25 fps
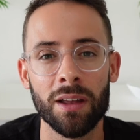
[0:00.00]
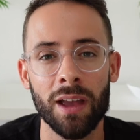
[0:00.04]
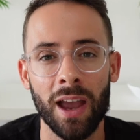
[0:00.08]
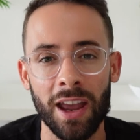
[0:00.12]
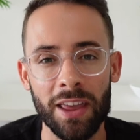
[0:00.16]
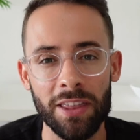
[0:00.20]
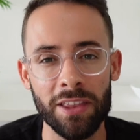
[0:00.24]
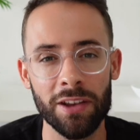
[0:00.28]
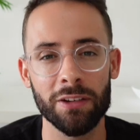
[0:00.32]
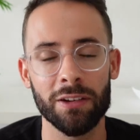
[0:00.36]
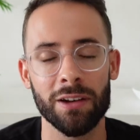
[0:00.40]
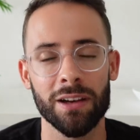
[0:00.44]

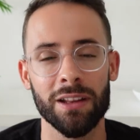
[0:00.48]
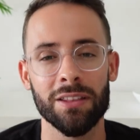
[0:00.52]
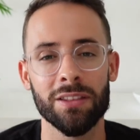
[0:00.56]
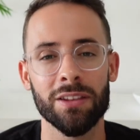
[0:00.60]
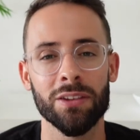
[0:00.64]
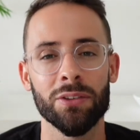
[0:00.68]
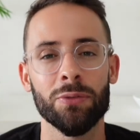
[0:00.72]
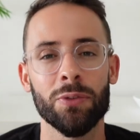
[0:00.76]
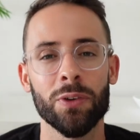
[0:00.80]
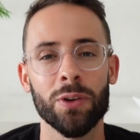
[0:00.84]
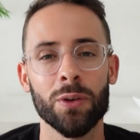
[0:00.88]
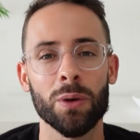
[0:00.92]
Hey there, in
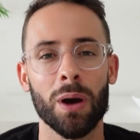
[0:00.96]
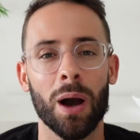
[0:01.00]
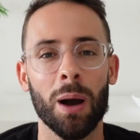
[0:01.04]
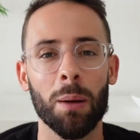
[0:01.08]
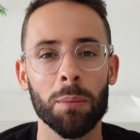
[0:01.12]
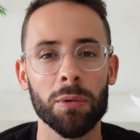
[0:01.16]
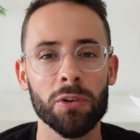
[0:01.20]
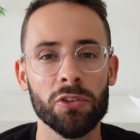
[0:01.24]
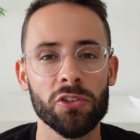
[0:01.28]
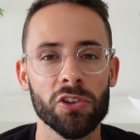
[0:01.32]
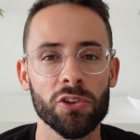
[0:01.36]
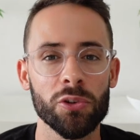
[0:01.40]
this video, I'm
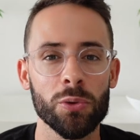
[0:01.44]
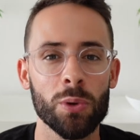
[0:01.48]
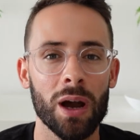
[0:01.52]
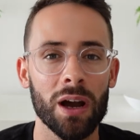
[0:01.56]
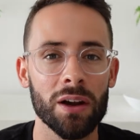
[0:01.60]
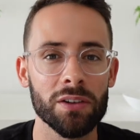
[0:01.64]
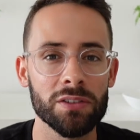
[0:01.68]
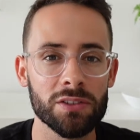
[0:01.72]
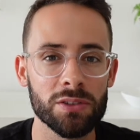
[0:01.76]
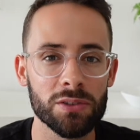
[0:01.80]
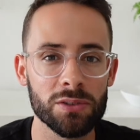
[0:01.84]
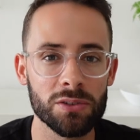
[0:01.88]
gonna show you
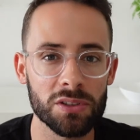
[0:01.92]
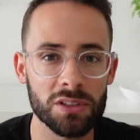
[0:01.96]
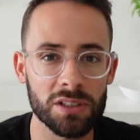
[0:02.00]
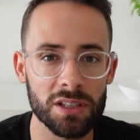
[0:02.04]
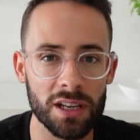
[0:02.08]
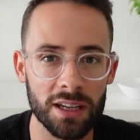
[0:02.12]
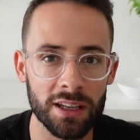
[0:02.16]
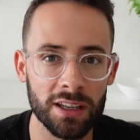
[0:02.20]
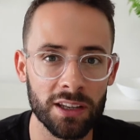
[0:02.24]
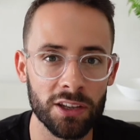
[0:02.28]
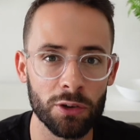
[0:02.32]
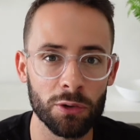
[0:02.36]
how to
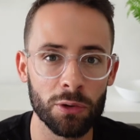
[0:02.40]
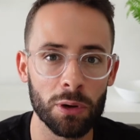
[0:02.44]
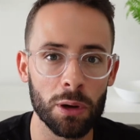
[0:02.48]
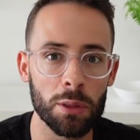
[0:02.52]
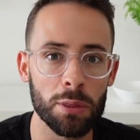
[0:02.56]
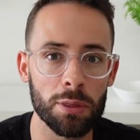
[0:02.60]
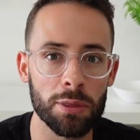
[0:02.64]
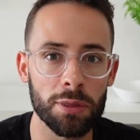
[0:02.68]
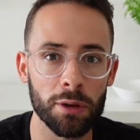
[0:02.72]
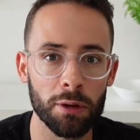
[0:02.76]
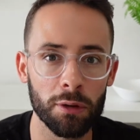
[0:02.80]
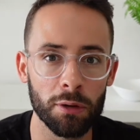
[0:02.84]
stake your
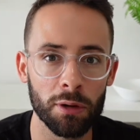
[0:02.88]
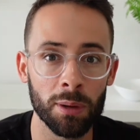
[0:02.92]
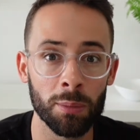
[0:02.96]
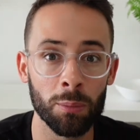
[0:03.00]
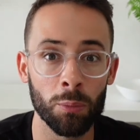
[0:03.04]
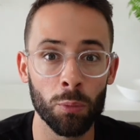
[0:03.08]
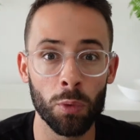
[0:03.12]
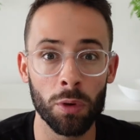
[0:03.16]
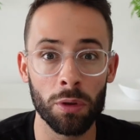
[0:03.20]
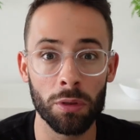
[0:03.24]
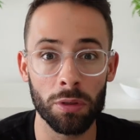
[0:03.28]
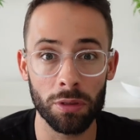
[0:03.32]

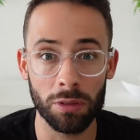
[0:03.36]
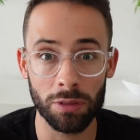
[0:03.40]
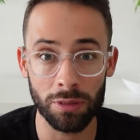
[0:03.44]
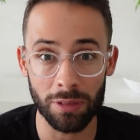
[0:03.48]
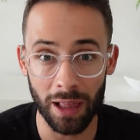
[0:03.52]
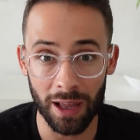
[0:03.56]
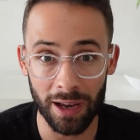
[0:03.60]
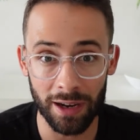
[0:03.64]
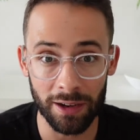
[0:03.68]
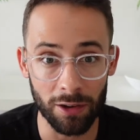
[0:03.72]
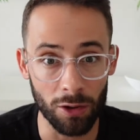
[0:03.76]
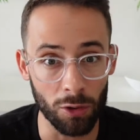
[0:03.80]
Ethereum with
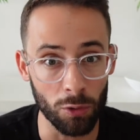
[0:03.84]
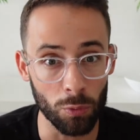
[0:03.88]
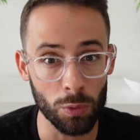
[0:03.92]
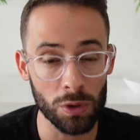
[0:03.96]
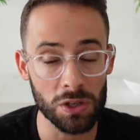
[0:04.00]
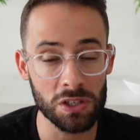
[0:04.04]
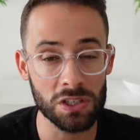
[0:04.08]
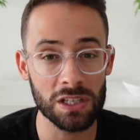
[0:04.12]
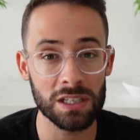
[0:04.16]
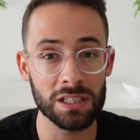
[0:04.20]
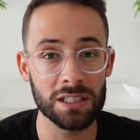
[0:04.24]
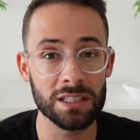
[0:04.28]
Lido,
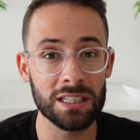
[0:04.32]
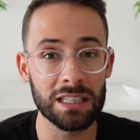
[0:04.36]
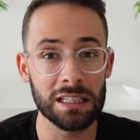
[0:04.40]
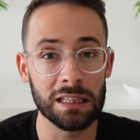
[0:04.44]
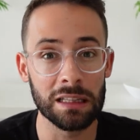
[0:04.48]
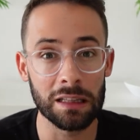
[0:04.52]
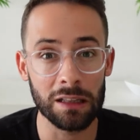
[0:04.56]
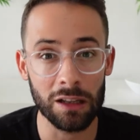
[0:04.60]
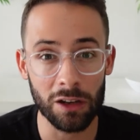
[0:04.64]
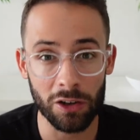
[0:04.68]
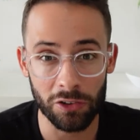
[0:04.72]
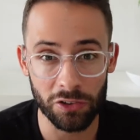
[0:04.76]
which is the
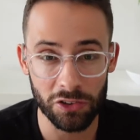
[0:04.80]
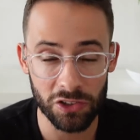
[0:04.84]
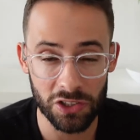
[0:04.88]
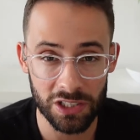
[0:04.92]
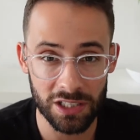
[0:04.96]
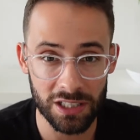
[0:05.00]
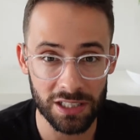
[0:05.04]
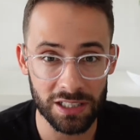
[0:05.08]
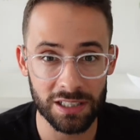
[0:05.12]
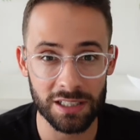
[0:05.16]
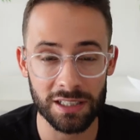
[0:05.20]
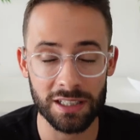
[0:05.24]

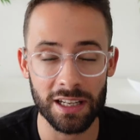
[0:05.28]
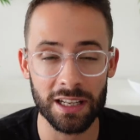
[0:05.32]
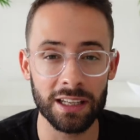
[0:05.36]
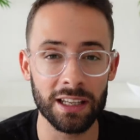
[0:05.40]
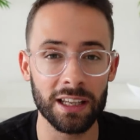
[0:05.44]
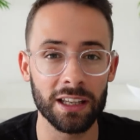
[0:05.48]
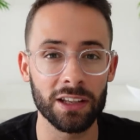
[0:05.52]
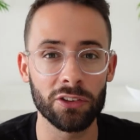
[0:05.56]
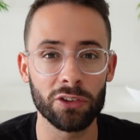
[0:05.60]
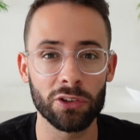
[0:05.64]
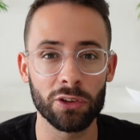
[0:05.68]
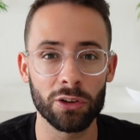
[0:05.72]
largest
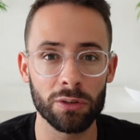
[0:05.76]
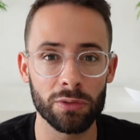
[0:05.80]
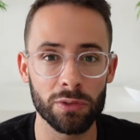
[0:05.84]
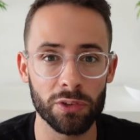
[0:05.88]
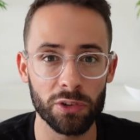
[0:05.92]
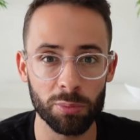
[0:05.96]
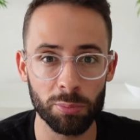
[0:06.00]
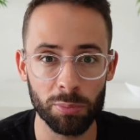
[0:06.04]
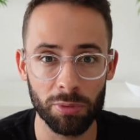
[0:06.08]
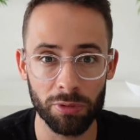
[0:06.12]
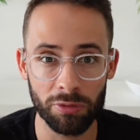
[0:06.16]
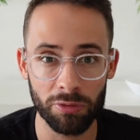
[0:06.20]
staking
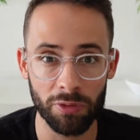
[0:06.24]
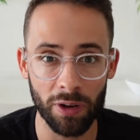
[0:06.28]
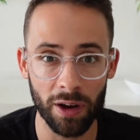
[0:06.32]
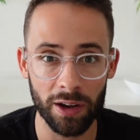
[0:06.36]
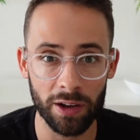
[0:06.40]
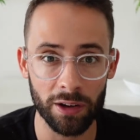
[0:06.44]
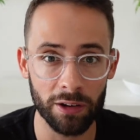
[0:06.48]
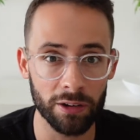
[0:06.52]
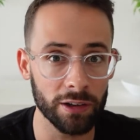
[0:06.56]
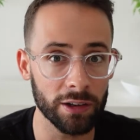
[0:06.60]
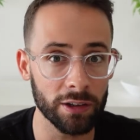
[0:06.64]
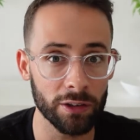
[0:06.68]
service
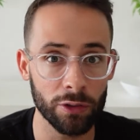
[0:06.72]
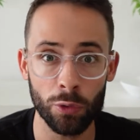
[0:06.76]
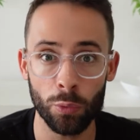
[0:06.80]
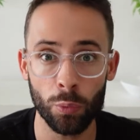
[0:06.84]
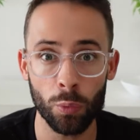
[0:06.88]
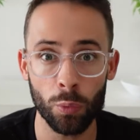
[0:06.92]
provider in the